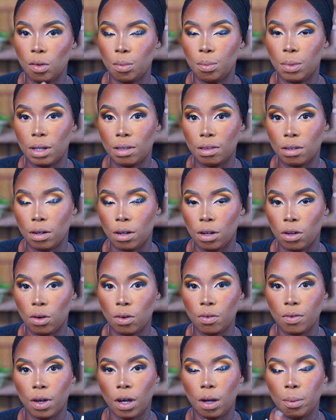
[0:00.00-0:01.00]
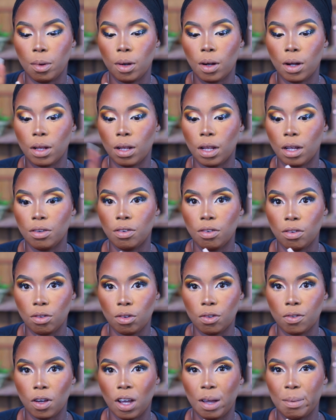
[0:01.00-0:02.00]
do the mascara off-camera,
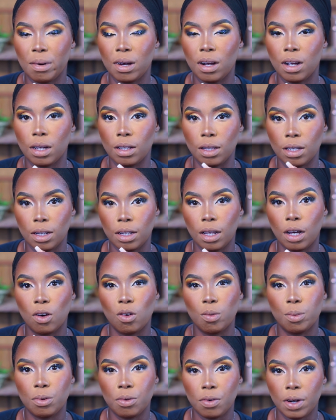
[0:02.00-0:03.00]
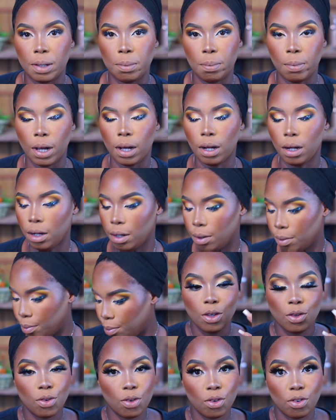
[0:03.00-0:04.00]
lashes off-camera, and then I'll be right back.
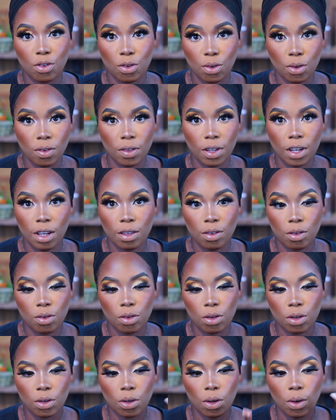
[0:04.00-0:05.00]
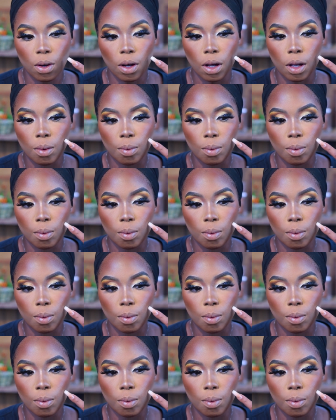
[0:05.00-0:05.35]
So she goes ahead to turn all